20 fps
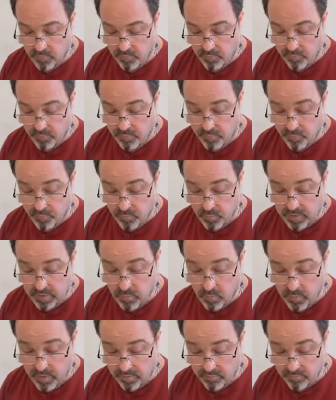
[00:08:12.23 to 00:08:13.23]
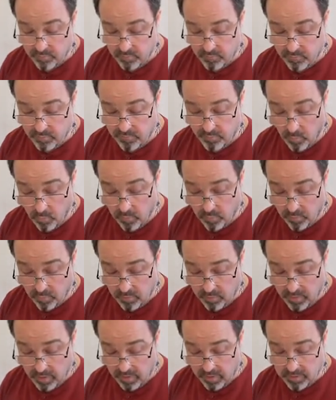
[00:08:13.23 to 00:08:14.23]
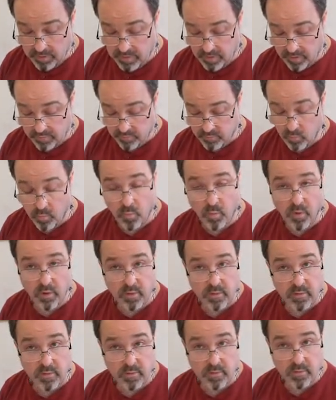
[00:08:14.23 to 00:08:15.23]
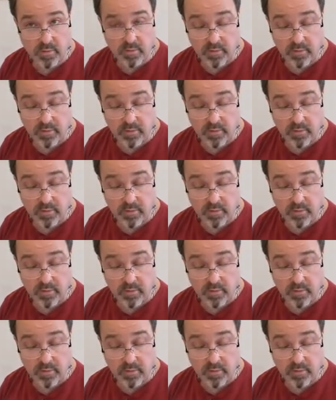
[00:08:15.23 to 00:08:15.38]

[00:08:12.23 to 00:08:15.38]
3 away from 4 and got the 1